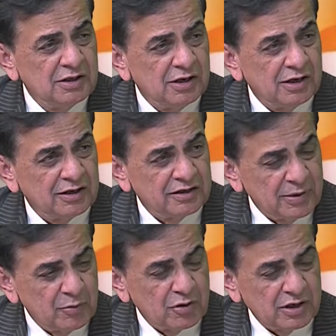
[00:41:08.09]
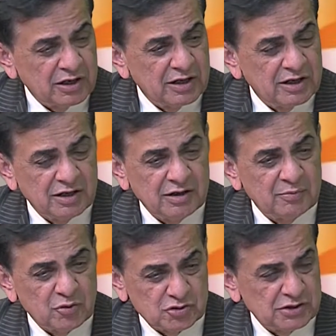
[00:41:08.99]
democratic
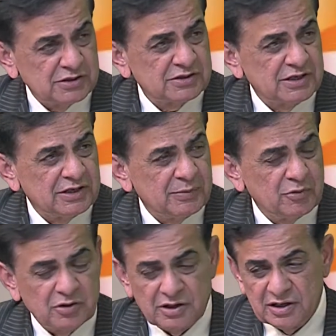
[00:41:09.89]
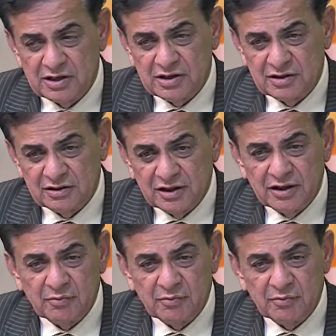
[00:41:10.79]
process and democratic thing,